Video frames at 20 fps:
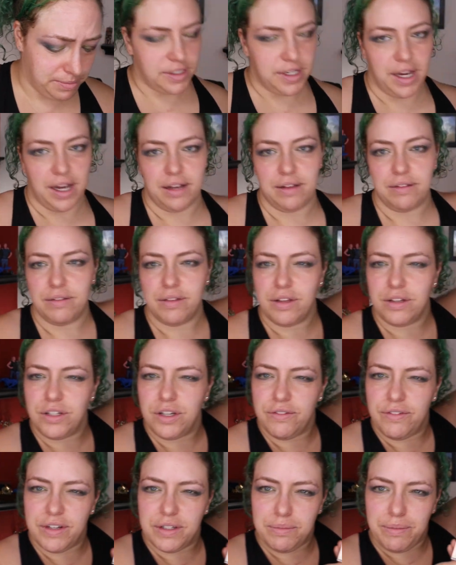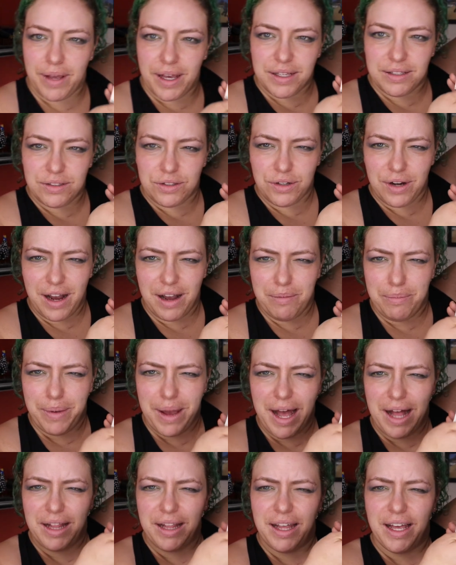So yeah, the Juvia's Place Tribe
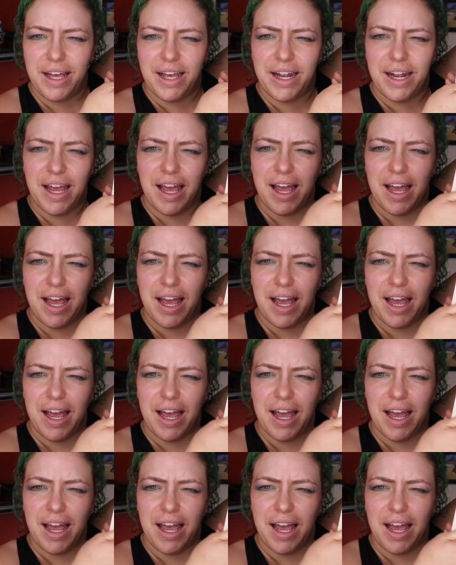palette